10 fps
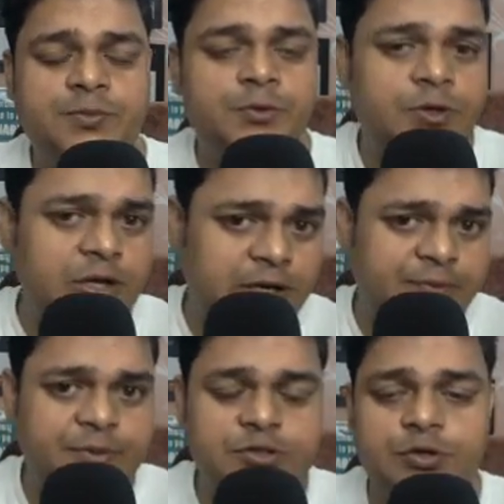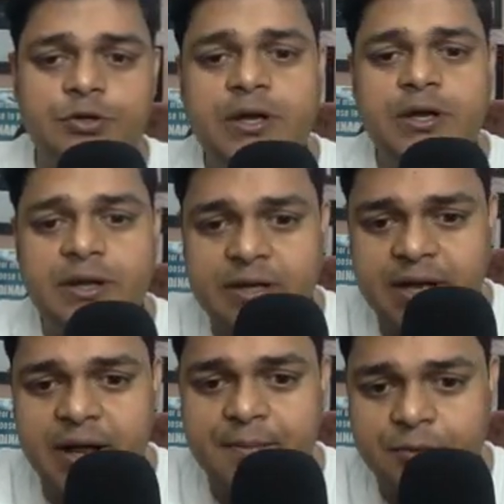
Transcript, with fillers: portal, let me show you the entire